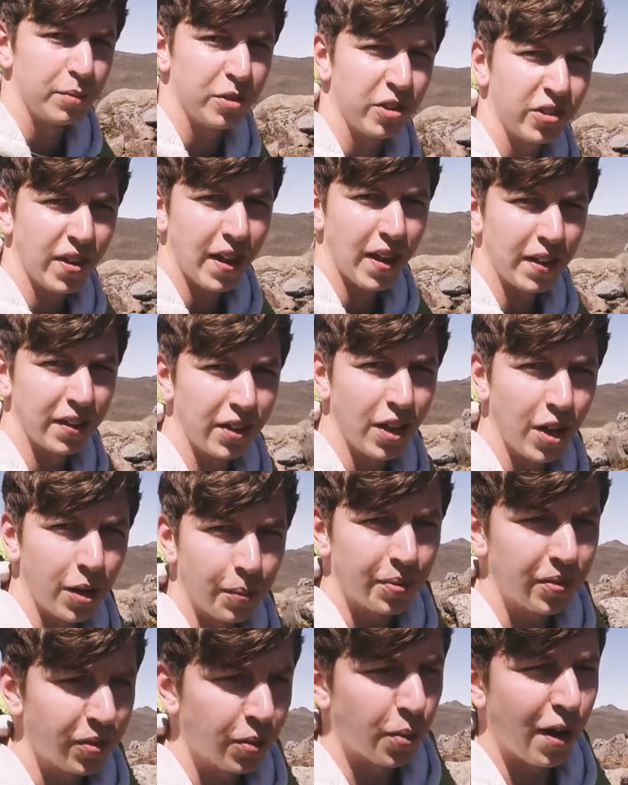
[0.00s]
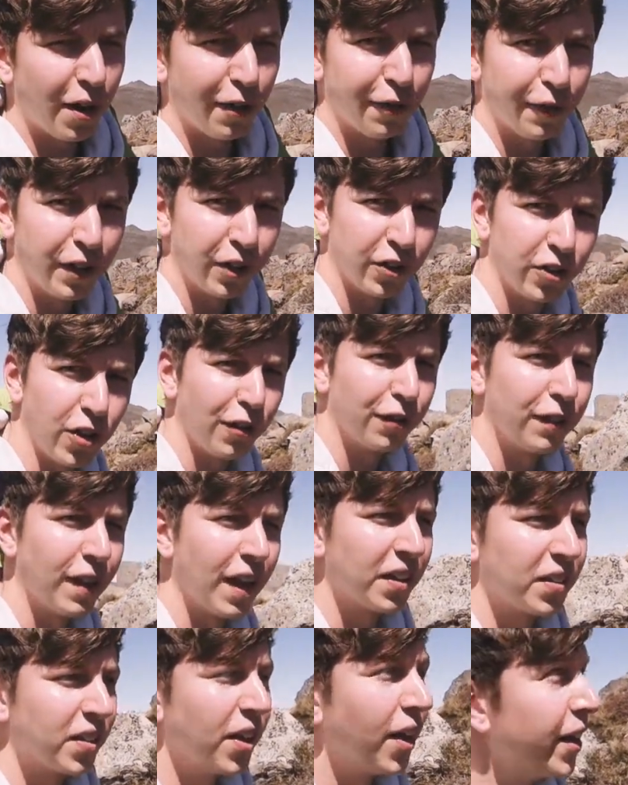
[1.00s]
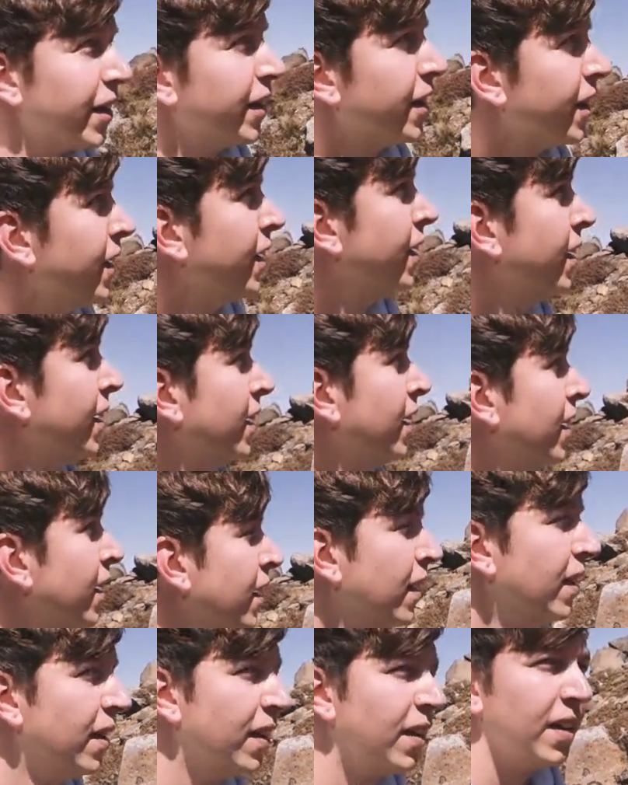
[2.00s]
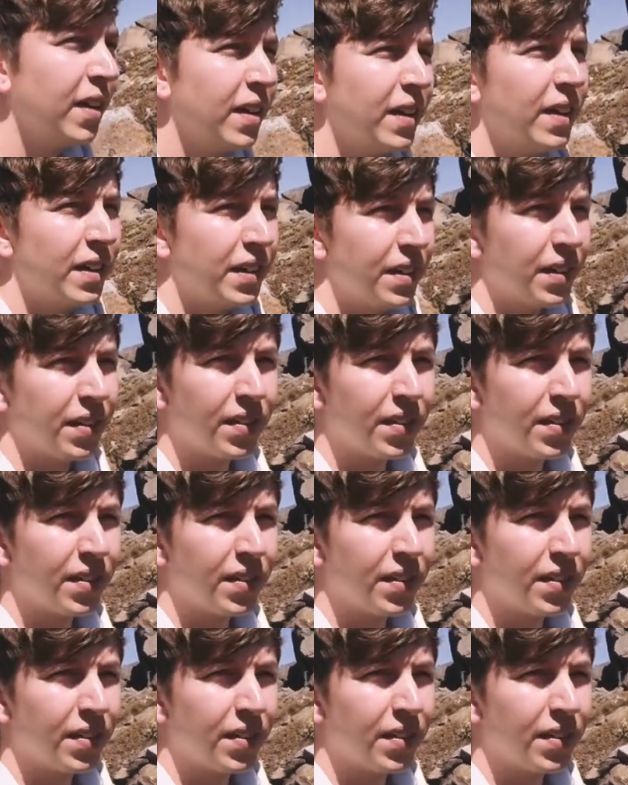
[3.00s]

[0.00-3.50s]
Just heading up to where I finished off last night. The